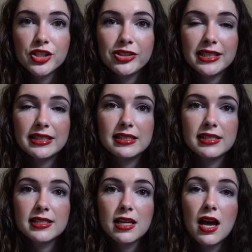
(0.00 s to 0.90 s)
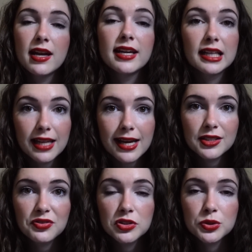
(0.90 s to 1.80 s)
She is
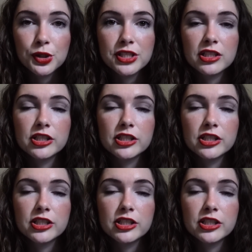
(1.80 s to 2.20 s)
neglectful towards her